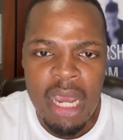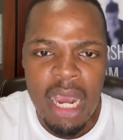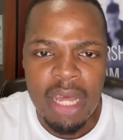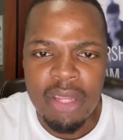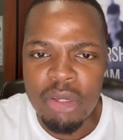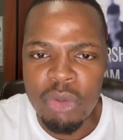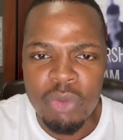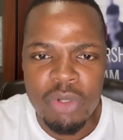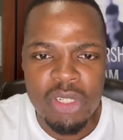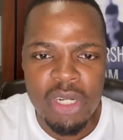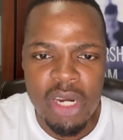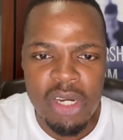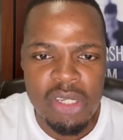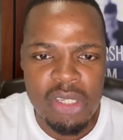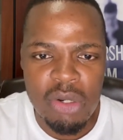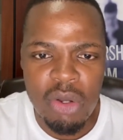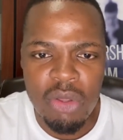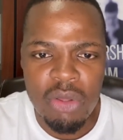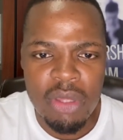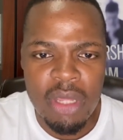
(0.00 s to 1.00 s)
I think we
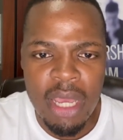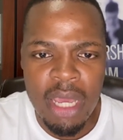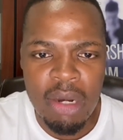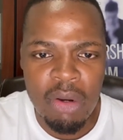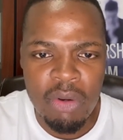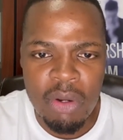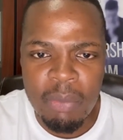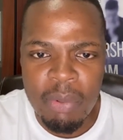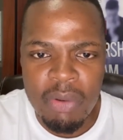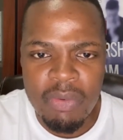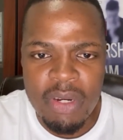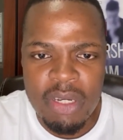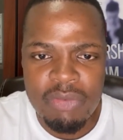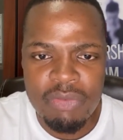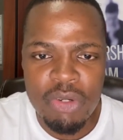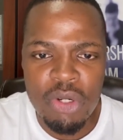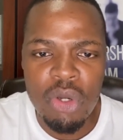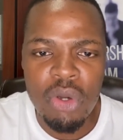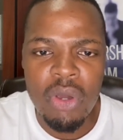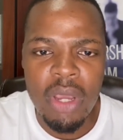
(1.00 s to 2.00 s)
touched on that on the previous
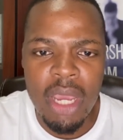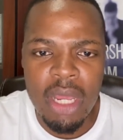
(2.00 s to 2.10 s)
video,